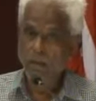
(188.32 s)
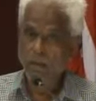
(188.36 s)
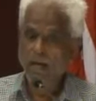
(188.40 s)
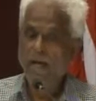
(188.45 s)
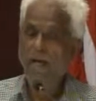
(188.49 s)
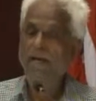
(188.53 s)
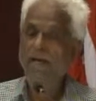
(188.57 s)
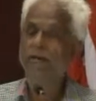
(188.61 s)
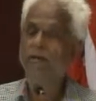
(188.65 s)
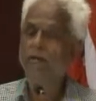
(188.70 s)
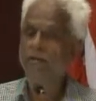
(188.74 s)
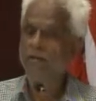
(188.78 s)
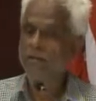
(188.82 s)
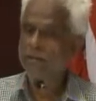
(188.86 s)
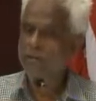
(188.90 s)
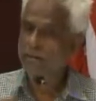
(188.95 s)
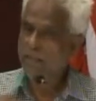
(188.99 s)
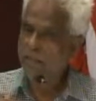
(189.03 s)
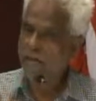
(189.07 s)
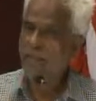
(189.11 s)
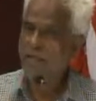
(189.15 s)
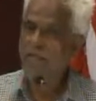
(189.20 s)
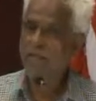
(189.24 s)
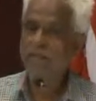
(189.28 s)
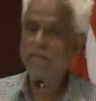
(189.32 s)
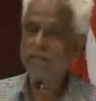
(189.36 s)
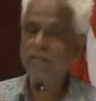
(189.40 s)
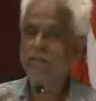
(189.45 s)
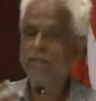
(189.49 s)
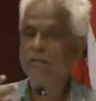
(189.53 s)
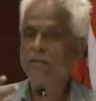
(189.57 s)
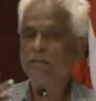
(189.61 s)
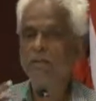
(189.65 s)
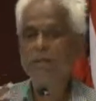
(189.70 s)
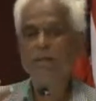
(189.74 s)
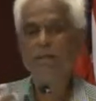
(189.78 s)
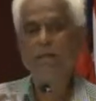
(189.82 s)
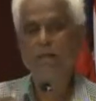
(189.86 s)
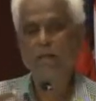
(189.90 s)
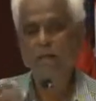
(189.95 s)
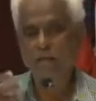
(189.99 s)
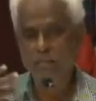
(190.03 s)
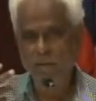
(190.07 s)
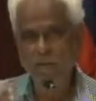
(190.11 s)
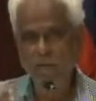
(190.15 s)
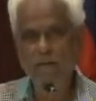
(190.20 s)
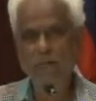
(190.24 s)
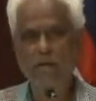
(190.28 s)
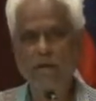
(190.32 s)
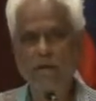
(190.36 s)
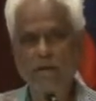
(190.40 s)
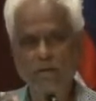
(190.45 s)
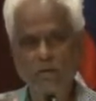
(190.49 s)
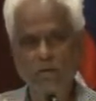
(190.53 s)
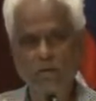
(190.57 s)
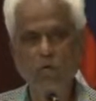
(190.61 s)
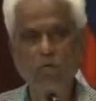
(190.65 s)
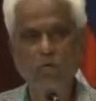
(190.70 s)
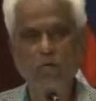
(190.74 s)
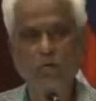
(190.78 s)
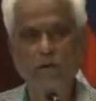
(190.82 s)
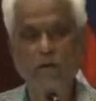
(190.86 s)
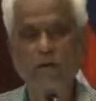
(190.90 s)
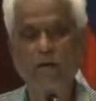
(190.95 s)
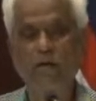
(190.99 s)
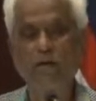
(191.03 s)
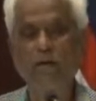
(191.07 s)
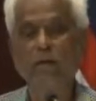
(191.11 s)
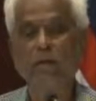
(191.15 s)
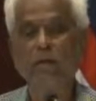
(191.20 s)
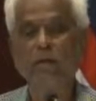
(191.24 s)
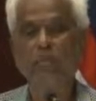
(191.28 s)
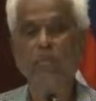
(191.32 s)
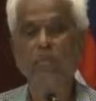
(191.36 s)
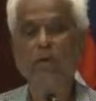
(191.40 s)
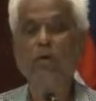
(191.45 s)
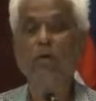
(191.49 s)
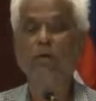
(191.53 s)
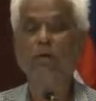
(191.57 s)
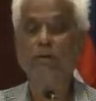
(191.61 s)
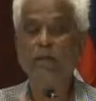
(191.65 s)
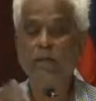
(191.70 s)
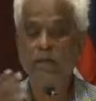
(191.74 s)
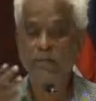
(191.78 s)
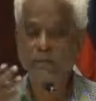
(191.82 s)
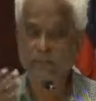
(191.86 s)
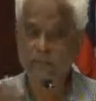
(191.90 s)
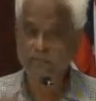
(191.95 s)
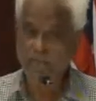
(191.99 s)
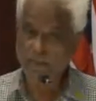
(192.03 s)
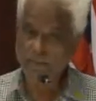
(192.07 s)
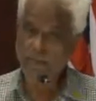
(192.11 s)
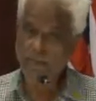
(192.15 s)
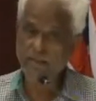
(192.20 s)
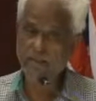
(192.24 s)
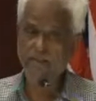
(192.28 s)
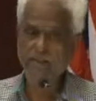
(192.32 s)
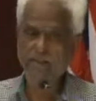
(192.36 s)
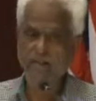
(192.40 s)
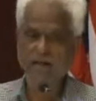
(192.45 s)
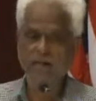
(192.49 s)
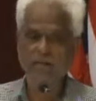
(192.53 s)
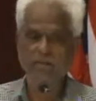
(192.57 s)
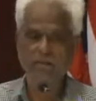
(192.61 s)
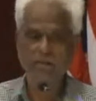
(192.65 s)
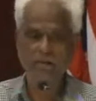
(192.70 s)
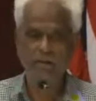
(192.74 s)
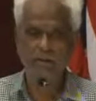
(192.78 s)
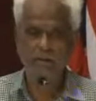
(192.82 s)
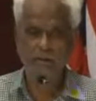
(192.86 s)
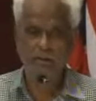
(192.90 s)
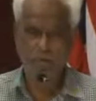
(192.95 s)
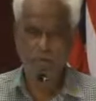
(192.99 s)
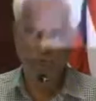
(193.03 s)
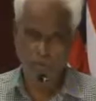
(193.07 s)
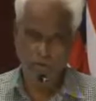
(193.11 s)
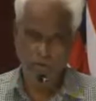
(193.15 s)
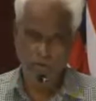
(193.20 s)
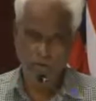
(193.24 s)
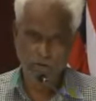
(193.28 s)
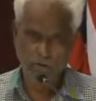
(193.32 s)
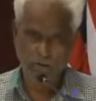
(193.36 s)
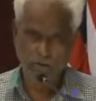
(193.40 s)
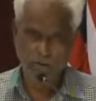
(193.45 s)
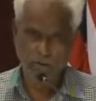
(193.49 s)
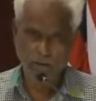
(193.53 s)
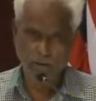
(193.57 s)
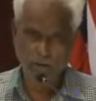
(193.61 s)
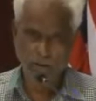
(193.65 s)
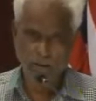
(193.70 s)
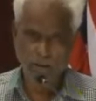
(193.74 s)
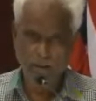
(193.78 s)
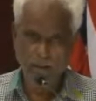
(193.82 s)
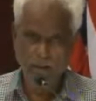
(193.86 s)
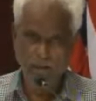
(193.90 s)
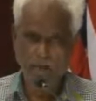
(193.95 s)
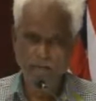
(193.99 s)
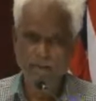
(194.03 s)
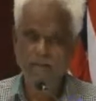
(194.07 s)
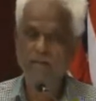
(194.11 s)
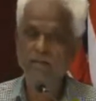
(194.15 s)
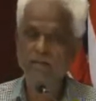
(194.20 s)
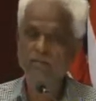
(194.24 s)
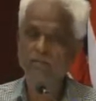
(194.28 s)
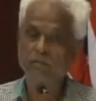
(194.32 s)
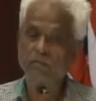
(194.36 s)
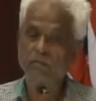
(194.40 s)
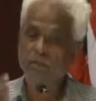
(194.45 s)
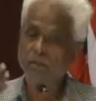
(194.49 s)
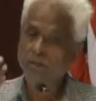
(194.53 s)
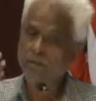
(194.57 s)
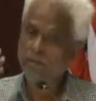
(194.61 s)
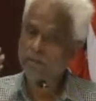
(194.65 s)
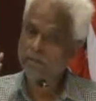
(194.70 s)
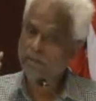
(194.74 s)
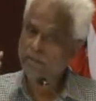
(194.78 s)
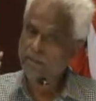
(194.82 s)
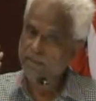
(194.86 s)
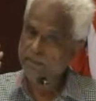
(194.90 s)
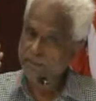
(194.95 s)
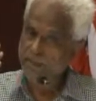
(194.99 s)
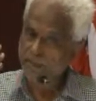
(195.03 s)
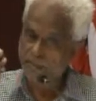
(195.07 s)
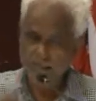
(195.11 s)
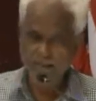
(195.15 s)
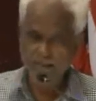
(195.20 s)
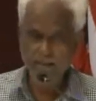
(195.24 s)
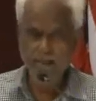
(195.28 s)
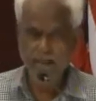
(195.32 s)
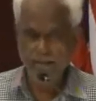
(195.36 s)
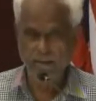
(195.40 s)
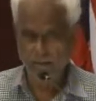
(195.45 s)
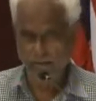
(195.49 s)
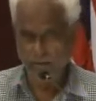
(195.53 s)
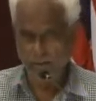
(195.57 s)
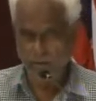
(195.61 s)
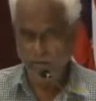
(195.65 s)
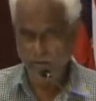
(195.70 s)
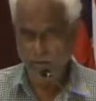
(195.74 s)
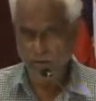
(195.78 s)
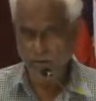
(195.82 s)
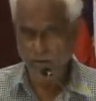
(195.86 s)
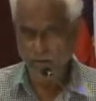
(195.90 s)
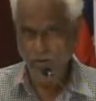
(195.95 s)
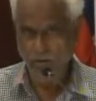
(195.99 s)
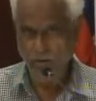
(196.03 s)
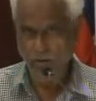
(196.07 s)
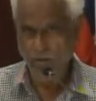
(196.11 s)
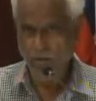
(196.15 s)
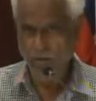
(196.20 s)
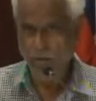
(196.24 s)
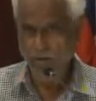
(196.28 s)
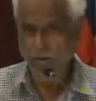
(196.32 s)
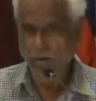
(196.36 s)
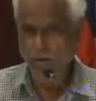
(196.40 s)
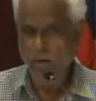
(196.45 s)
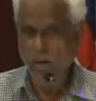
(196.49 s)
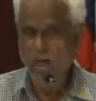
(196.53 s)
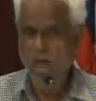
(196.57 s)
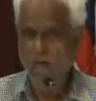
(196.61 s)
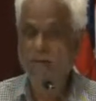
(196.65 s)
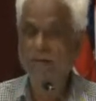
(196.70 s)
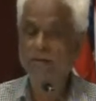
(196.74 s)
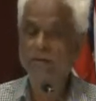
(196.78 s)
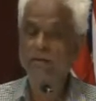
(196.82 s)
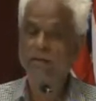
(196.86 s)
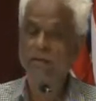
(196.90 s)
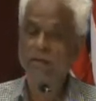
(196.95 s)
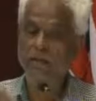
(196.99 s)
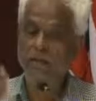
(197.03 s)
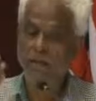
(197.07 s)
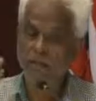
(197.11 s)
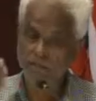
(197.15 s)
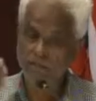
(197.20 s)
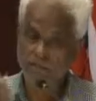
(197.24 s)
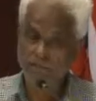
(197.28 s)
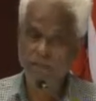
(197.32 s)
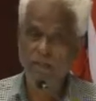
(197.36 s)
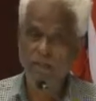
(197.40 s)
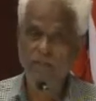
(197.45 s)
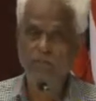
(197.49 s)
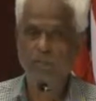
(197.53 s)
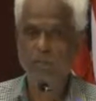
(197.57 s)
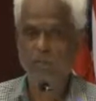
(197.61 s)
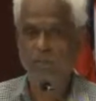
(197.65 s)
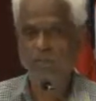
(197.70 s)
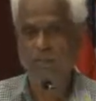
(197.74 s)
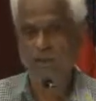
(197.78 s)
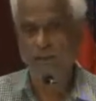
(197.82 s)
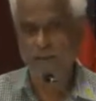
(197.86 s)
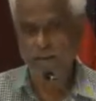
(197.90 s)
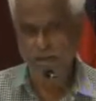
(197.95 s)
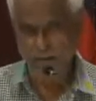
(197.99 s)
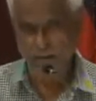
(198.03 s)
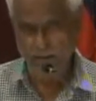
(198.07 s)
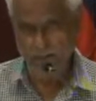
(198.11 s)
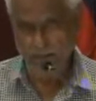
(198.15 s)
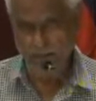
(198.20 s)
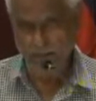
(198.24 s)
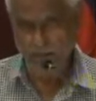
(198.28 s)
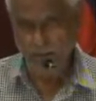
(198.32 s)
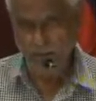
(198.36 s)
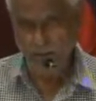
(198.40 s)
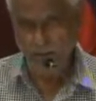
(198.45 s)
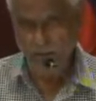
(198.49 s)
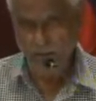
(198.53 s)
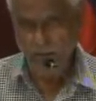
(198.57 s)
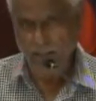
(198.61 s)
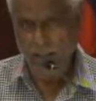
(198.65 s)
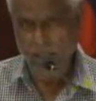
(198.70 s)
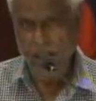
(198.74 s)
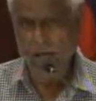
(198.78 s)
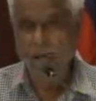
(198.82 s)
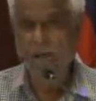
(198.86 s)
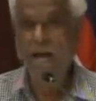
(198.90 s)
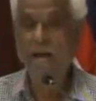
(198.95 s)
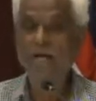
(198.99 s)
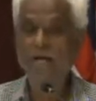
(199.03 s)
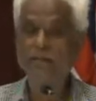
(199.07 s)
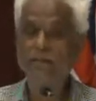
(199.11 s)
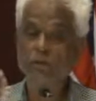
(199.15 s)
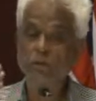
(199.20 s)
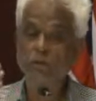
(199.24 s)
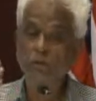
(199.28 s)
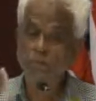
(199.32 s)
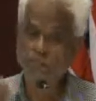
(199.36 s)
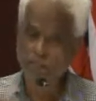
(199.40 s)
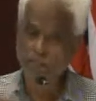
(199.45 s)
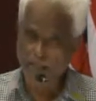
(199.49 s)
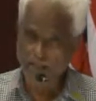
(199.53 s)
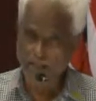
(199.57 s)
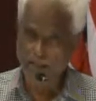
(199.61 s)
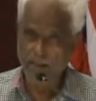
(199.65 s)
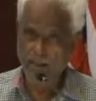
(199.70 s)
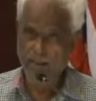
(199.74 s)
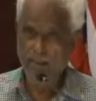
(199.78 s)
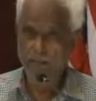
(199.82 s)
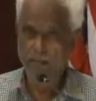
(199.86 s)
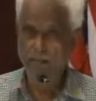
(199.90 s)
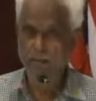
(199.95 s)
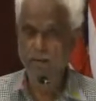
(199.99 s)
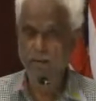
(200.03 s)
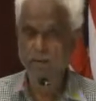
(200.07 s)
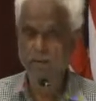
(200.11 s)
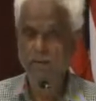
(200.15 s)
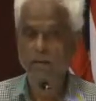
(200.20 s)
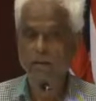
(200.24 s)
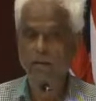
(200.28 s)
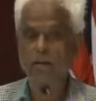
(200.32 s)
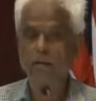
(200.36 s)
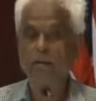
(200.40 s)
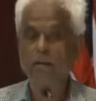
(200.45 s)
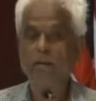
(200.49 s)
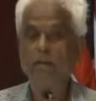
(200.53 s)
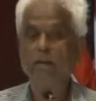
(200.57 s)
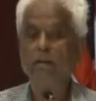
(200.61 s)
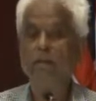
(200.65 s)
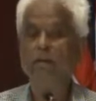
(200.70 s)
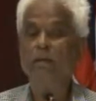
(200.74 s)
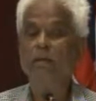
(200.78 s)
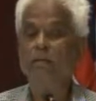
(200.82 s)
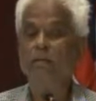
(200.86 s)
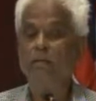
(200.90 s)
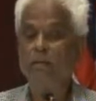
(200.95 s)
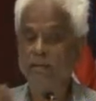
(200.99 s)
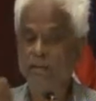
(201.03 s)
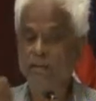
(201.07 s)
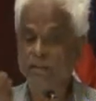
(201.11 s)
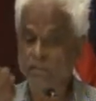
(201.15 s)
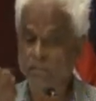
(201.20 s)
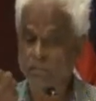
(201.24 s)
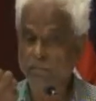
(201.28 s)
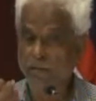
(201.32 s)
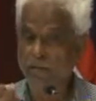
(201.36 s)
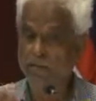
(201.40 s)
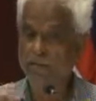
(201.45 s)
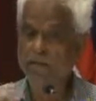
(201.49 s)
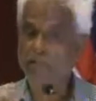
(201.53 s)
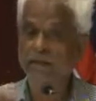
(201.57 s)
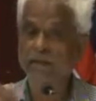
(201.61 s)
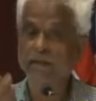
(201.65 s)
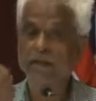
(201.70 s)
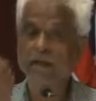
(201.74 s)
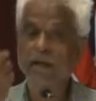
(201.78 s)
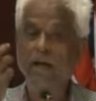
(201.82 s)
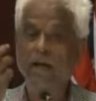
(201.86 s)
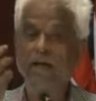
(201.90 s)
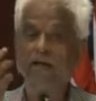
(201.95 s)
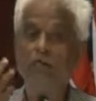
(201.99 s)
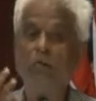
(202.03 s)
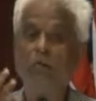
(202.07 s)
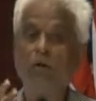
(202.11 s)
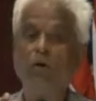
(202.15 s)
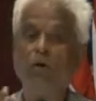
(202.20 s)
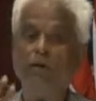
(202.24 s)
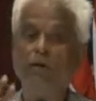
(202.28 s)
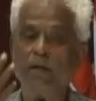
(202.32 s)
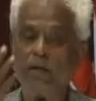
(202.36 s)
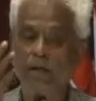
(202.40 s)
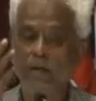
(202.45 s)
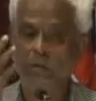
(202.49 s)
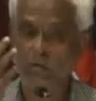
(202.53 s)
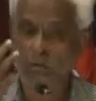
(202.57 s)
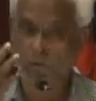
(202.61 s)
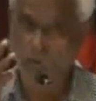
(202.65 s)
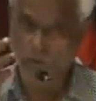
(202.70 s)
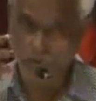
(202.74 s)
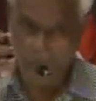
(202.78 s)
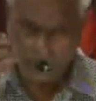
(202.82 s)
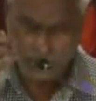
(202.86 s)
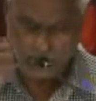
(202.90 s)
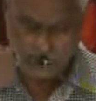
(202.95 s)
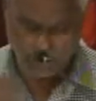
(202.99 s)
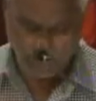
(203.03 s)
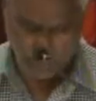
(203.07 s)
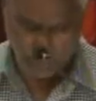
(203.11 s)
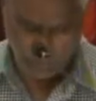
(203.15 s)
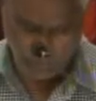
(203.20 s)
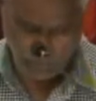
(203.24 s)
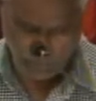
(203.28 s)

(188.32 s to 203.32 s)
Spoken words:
and Thais remain my good friend, because ultimately they have understood that the heritage and the cultural property has to be the cementing and bonding force.